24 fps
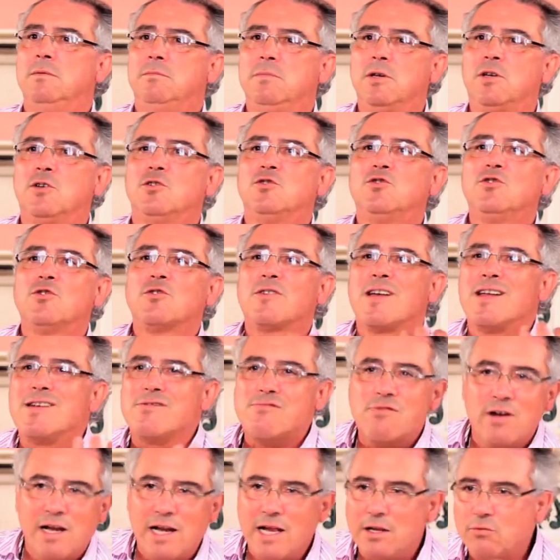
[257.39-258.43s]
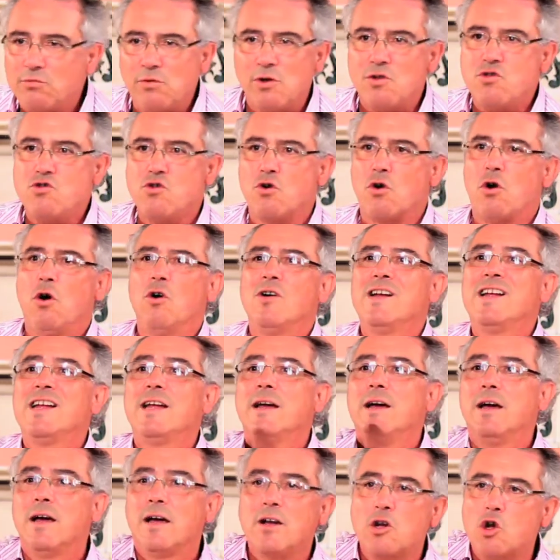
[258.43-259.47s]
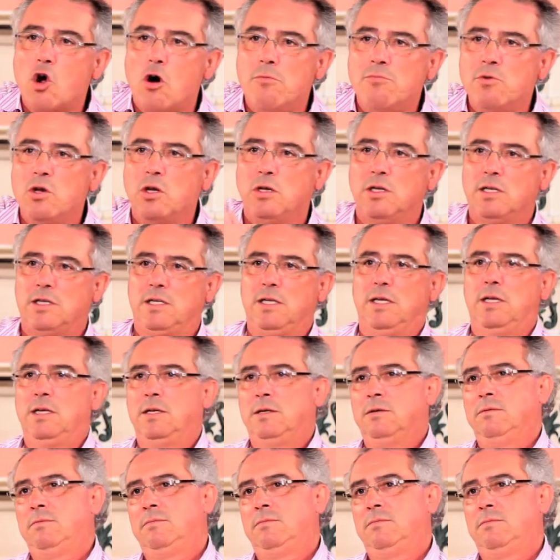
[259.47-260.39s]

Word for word: Because you can relate with your own community.